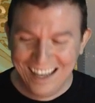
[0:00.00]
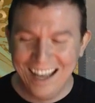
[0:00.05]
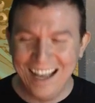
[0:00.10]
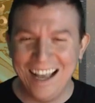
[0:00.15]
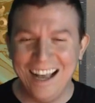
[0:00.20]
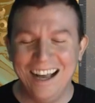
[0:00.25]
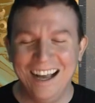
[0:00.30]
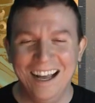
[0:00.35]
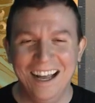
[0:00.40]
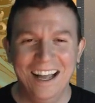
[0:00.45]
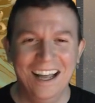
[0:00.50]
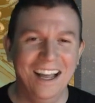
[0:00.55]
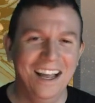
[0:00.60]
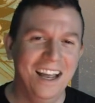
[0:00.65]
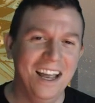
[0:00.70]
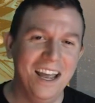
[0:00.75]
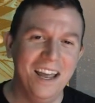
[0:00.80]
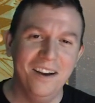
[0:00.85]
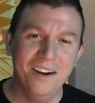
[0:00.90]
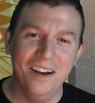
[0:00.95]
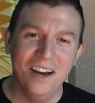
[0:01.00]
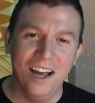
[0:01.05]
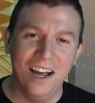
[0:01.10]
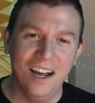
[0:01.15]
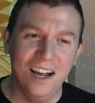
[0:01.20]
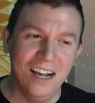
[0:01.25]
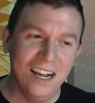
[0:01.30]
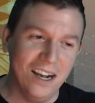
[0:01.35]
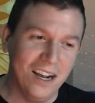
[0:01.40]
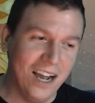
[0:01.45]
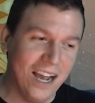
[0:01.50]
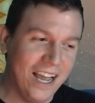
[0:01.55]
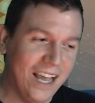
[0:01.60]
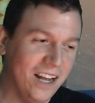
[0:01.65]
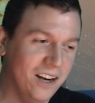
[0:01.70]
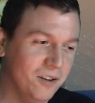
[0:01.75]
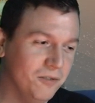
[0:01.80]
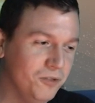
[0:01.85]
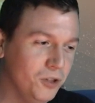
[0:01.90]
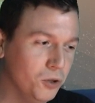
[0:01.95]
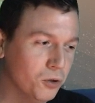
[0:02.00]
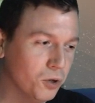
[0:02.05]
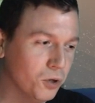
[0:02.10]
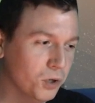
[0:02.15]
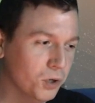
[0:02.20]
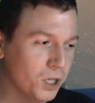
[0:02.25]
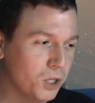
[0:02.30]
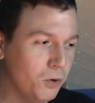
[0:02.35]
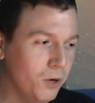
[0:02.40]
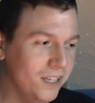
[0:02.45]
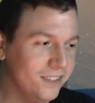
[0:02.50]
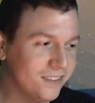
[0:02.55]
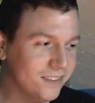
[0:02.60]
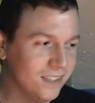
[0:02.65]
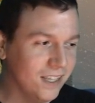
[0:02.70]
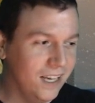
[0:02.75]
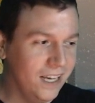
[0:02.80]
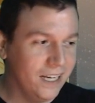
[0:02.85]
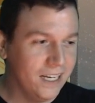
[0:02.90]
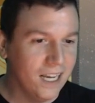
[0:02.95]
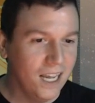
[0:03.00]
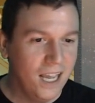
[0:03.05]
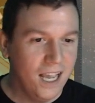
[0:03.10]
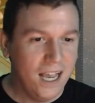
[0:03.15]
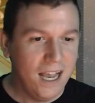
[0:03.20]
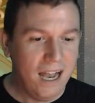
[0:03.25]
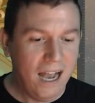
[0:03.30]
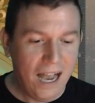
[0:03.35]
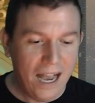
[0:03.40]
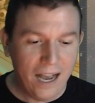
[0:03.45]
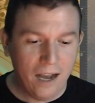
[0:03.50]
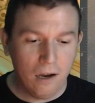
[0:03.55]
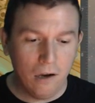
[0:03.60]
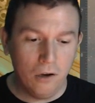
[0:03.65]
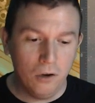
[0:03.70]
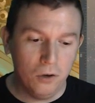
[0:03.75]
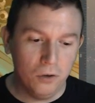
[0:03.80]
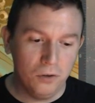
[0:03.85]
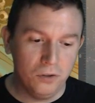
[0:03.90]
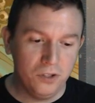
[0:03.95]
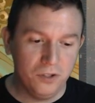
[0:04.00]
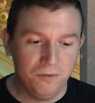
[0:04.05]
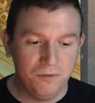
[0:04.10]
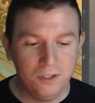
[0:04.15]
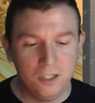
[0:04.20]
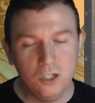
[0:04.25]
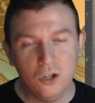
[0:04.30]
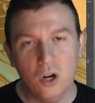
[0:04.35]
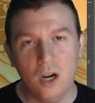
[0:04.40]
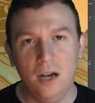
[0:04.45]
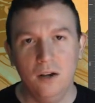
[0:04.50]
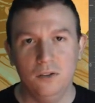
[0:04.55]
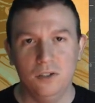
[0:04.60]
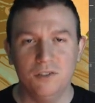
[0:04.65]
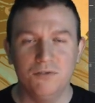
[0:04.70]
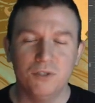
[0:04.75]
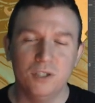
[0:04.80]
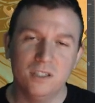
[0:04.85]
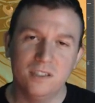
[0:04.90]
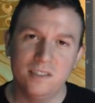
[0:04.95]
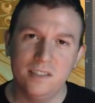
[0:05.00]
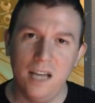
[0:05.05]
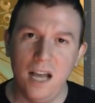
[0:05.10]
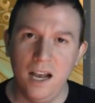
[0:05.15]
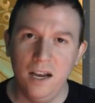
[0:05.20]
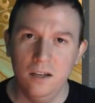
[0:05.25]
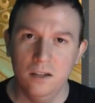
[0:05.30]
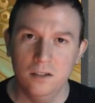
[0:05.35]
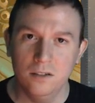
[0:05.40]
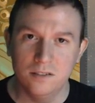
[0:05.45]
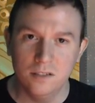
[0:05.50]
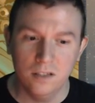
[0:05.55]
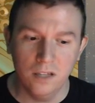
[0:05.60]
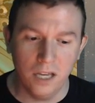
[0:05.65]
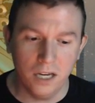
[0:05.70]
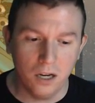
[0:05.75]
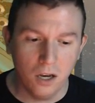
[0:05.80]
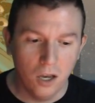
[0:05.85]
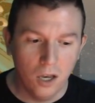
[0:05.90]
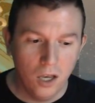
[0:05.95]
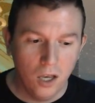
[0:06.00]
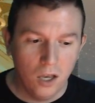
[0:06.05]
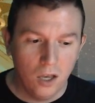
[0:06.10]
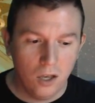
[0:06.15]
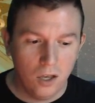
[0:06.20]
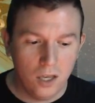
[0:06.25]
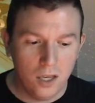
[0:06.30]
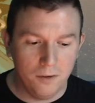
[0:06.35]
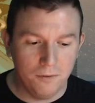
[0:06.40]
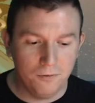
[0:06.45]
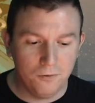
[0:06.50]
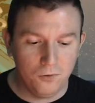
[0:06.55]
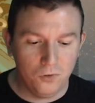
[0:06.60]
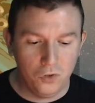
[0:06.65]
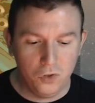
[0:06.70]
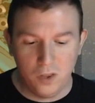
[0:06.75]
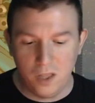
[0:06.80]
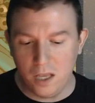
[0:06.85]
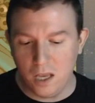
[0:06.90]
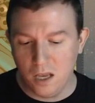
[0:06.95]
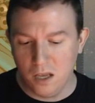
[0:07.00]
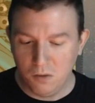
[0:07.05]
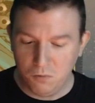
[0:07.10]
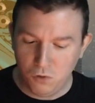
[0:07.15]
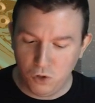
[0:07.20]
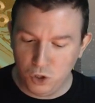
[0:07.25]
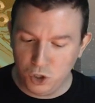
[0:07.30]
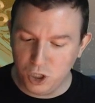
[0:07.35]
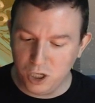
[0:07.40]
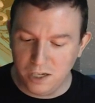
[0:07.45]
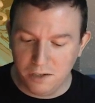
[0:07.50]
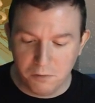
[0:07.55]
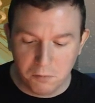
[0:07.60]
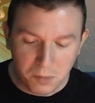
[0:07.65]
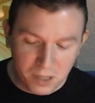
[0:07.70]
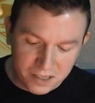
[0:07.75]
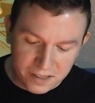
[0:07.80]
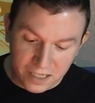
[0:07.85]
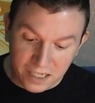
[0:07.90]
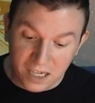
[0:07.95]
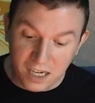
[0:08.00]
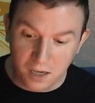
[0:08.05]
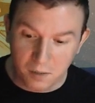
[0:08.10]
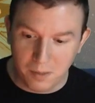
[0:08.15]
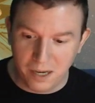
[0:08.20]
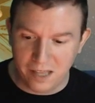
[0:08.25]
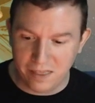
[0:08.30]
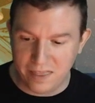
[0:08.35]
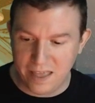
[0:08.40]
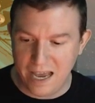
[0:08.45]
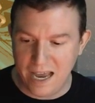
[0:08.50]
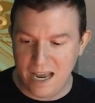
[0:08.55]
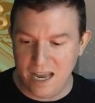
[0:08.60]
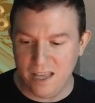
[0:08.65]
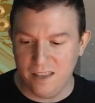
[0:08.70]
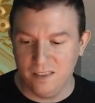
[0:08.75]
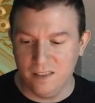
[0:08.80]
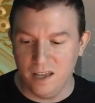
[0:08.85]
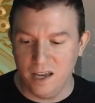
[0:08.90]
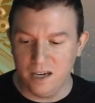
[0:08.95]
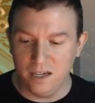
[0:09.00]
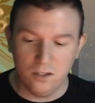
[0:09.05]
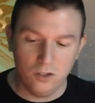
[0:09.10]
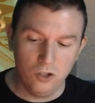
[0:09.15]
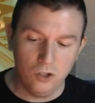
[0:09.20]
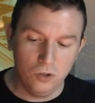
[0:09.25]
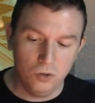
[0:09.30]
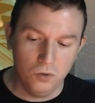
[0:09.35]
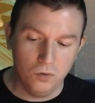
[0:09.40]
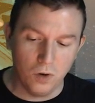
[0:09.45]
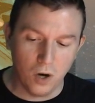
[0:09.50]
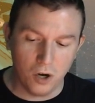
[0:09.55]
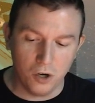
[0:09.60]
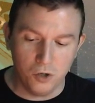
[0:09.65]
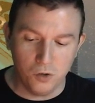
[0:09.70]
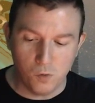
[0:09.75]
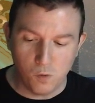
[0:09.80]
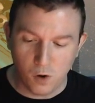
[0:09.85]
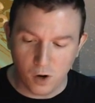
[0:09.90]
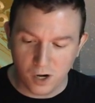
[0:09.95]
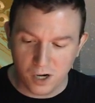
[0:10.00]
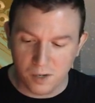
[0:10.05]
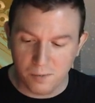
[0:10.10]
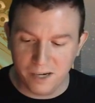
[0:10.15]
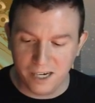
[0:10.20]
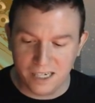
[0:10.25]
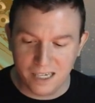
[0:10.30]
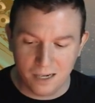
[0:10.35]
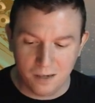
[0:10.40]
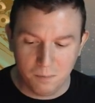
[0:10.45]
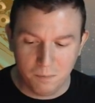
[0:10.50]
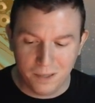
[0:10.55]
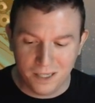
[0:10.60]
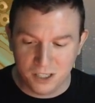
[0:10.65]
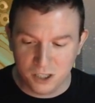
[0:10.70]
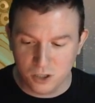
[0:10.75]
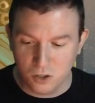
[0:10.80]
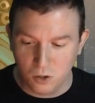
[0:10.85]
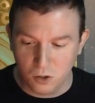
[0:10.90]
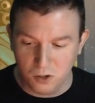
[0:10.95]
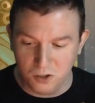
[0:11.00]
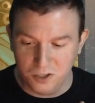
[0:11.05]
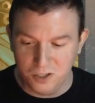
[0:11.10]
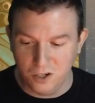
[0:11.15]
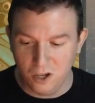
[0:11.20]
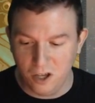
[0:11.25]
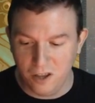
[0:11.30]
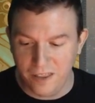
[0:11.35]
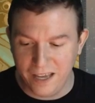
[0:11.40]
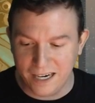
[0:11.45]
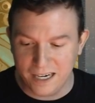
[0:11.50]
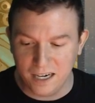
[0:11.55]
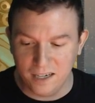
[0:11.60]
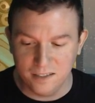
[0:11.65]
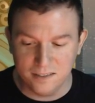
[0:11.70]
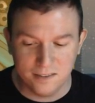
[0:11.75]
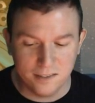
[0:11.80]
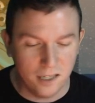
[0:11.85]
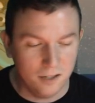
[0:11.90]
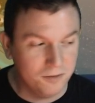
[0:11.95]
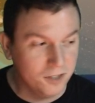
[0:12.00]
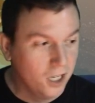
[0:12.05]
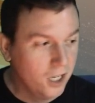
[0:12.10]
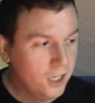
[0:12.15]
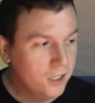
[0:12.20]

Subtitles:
And I had a viewer request like how to figure out different styles, and like if you should even be thinking about that, and like are you worried about getting pigeonholed and all that kind of stuff.